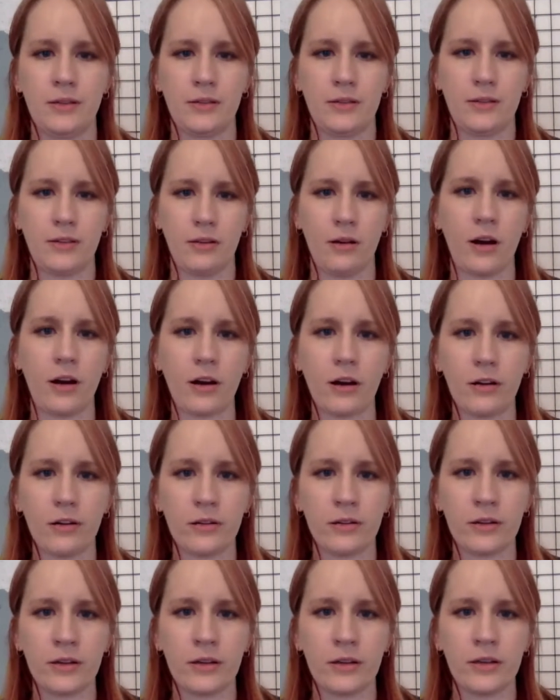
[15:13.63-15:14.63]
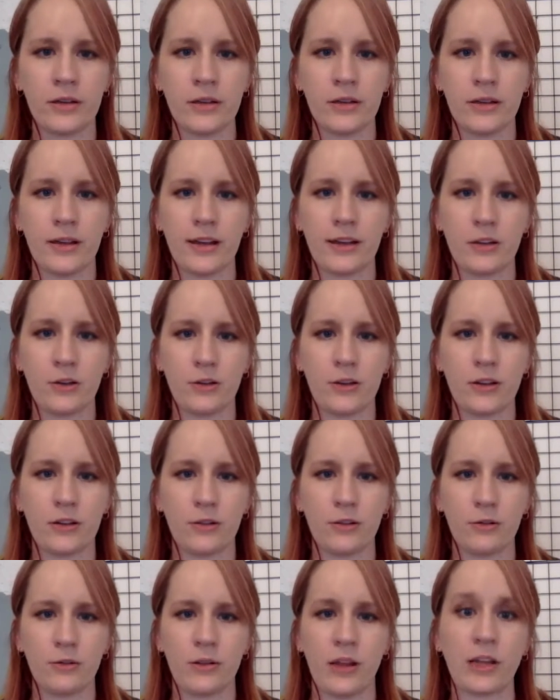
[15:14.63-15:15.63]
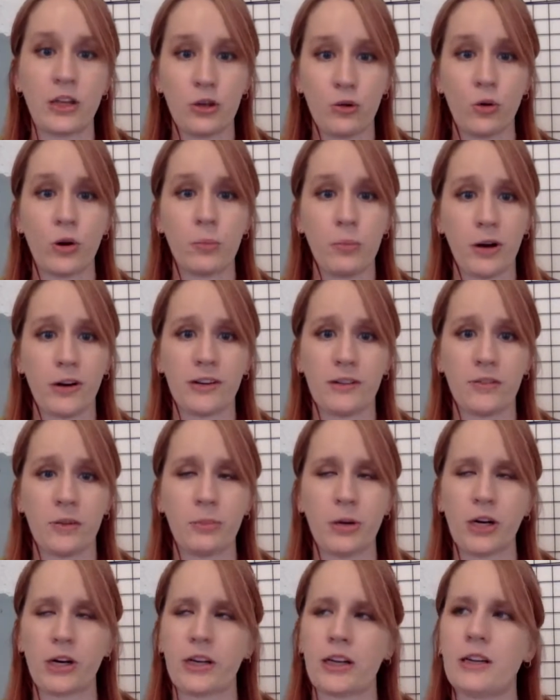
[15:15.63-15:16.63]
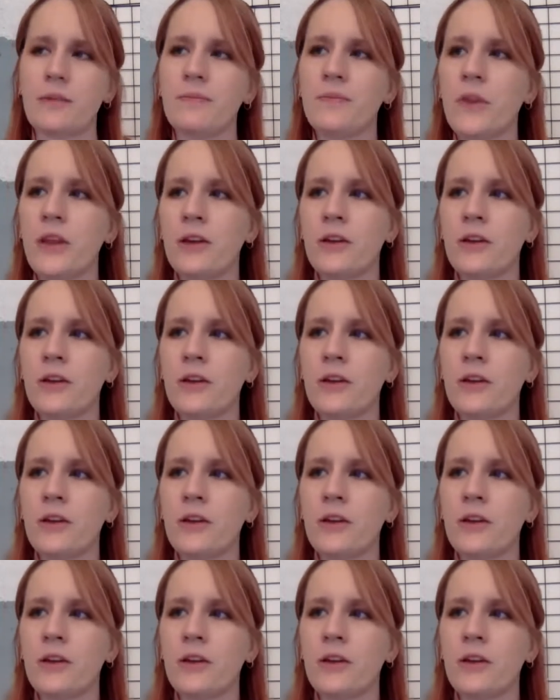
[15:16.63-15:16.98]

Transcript: to heart, and you didn't do like your part of the bargain.